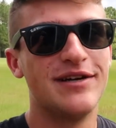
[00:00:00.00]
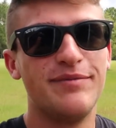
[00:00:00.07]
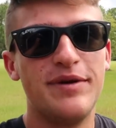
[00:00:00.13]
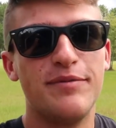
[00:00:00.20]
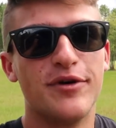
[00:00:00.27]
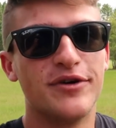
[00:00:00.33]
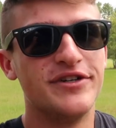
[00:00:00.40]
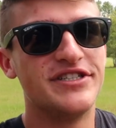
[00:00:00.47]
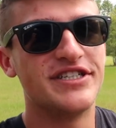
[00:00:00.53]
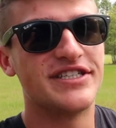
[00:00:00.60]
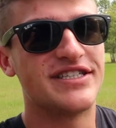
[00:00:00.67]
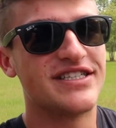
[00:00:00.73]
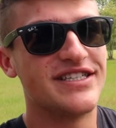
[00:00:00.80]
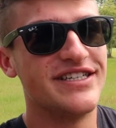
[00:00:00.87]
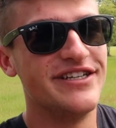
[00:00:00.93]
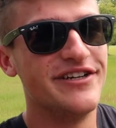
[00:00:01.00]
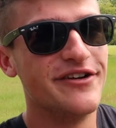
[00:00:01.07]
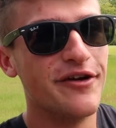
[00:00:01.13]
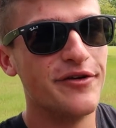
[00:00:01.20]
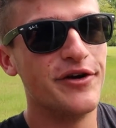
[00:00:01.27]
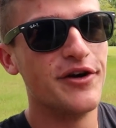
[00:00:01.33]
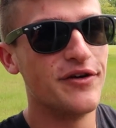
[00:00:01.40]
some people are just,
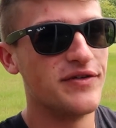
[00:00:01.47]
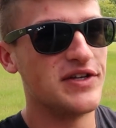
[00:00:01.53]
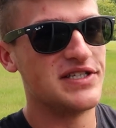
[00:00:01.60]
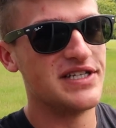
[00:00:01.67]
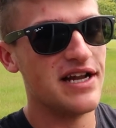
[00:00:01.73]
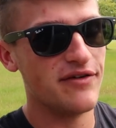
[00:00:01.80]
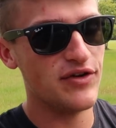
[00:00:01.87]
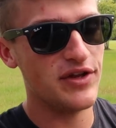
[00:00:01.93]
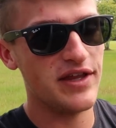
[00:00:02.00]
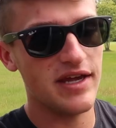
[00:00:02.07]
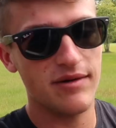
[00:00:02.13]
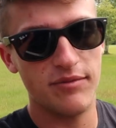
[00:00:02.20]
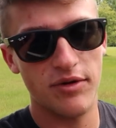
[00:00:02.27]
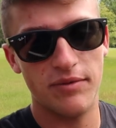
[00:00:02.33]
you know, nervous and everything,